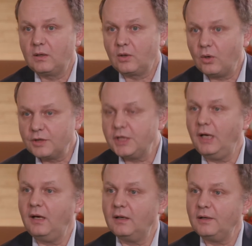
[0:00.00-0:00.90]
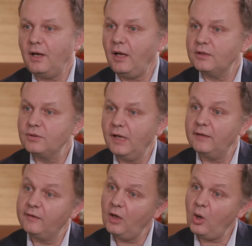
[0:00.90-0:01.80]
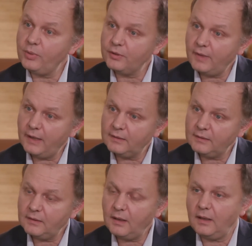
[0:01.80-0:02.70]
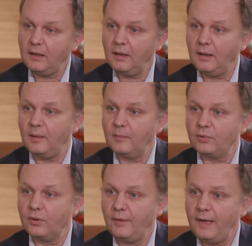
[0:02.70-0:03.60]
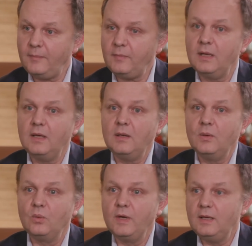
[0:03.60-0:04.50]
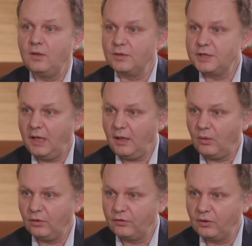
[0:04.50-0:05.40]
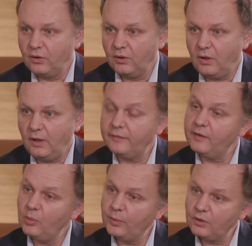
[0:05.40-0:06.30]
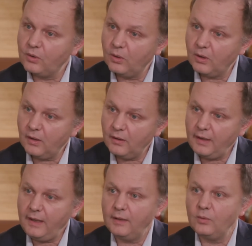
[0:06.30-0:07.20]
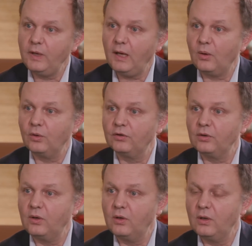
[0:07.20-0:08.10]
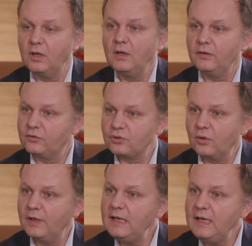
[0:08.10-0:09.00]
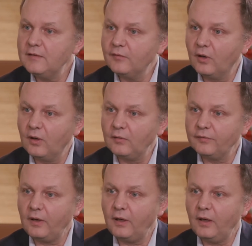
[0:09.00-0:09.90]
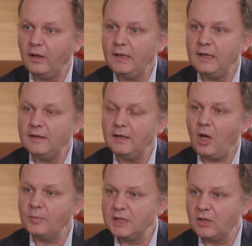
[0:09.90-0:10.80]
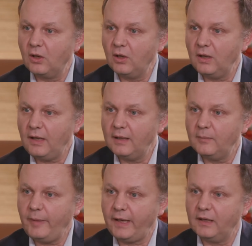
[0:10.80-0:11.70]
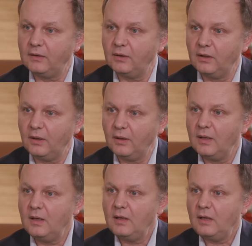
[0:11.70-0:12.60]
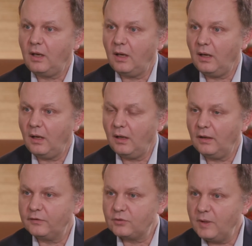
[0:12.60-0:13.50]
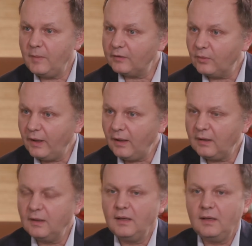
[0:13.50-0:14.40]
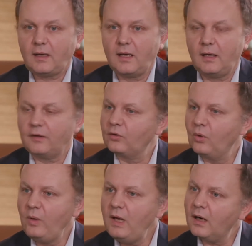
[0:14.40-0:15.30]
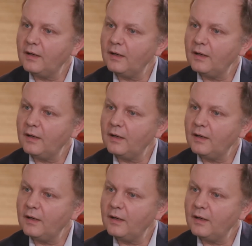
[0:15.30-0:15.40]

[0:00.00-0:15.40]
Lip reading: co-chair today the Open RAN program. We co-chair also the Open Core, and we are also strongly involved in the optical and packet stream as well. So we are